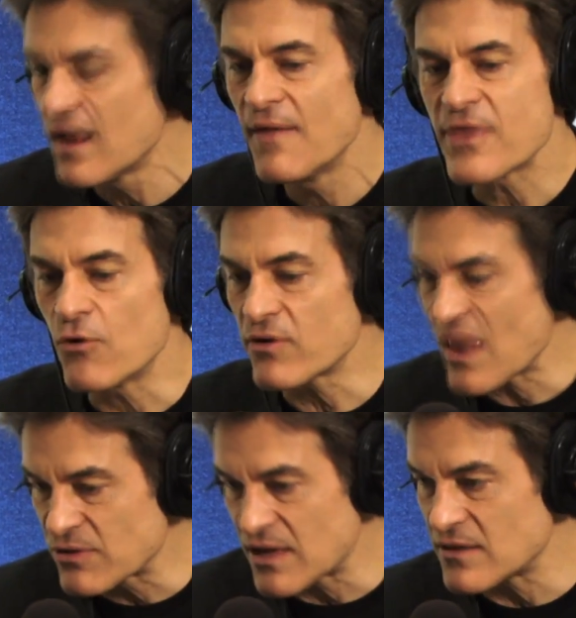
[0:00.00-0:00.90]
They're okay
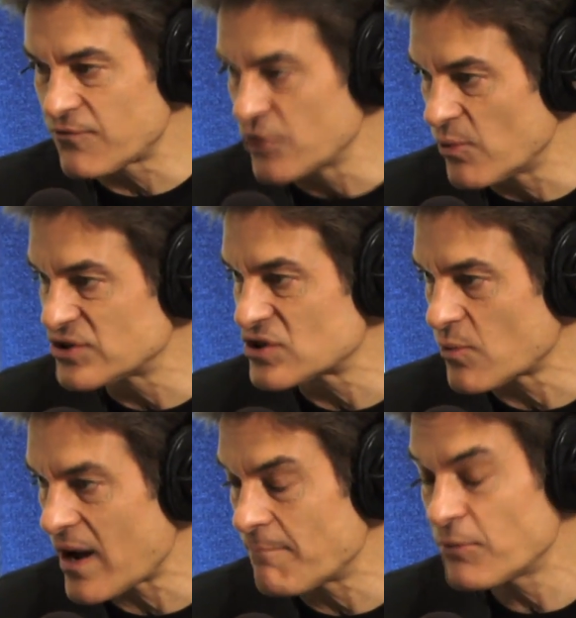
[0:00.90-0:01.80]
with getting the flu once in a
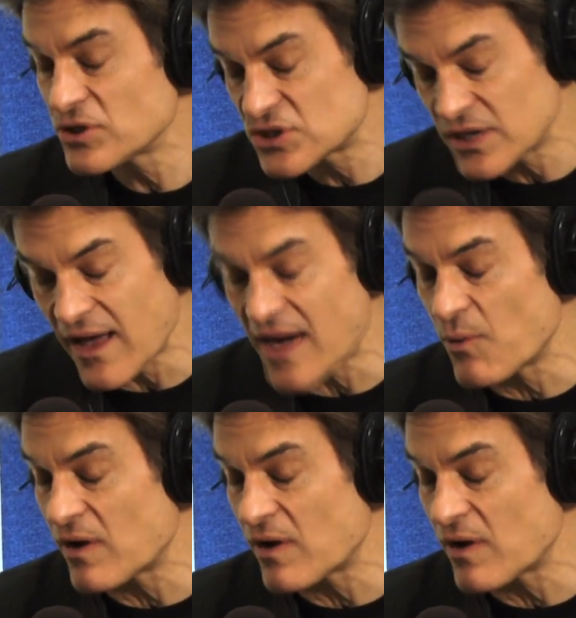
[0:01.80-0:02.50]
while. Personally, I don't want to